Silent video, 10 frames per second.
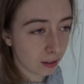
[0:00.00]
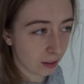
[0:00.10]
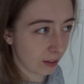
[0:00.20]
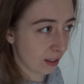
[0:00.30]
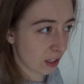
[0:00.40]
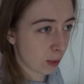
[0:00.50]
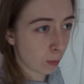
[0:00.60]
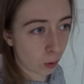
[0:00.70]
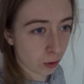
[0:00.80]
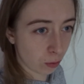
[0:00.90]
And then
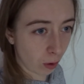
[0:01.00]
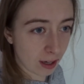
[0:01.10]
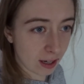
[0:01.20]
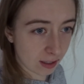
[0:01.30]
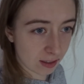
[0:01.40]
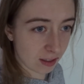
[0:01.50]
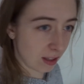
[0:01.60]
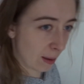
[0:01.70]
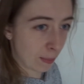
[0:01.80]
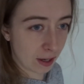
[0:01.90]
spots right next to
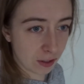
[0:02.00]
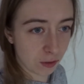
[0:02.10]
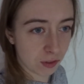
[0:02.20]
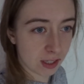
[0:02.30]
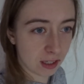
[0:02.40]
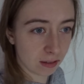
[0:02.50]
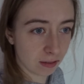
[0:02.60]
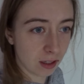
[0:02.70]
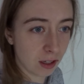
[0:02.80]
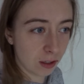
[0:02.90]
that patch of skin,
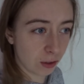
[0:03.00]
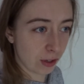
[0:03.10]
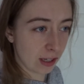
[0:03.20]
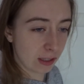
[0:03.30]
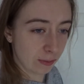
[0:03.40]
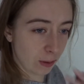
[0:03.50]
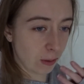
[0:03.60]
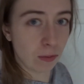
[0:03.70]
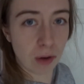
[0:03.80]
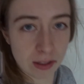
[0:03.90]
creating a
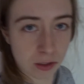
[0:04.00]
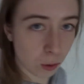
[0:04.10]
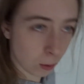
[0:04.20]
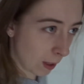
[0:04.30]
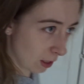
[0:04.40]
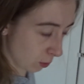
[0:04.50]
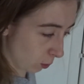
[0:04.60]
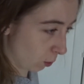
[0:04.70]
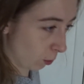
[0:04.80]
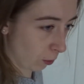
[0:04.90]
very red sore patch from the
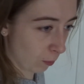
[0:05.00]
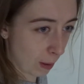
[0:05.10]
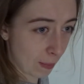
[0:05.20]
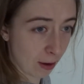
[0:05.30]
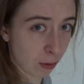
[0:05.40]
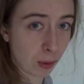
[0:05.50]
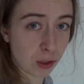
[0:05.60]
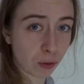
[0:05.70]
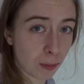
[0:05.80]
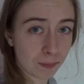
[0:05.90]
corner of my mouth, which
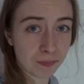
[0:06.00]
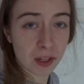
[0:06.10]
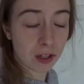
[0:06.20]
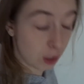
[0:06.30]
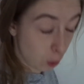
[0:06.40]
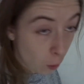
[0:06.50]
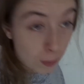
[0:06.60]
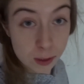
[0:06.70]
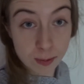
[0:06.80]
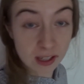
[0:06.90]
from your
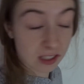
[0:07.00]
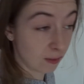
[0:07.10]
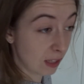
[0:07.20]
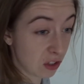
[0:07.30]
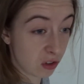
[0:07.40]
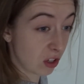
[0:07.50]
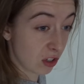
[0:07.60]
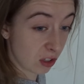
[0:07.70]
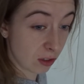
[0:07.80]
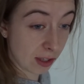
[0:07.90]
perspective literally
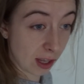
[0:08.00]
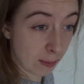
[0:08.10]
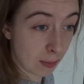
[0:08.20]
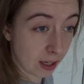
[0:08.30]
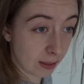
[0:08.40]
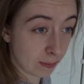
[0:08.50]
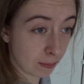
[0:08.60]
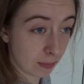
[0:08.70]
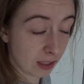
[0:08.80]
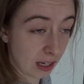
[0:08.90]
just looks like my
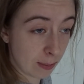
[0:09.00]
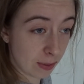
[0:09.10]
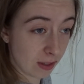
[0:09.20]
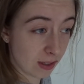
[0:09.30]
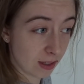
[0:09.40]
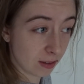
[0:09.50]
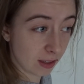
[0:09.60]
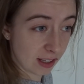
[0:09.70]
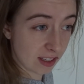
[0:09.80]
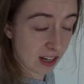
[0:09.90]
lip has
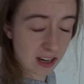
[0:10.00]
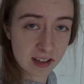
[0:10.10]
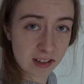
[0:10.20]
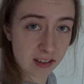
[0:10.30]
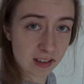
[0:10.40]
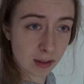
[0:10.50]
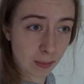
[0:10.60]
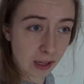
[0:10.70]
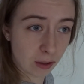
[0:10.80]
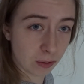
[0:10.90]
extended
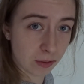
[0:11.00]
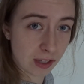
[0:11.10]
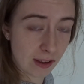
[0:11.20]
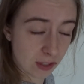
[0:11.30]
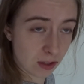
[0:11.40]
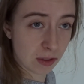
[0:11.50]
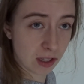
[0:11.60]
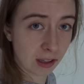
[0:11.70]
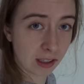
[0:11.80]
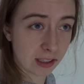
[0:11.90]
somehow ever so
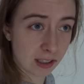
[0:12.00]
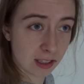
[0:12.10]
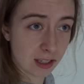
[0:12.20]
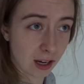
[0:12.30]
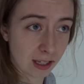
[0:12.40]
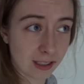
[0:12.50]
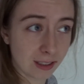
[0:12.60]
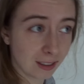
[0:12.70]
slightly to the side.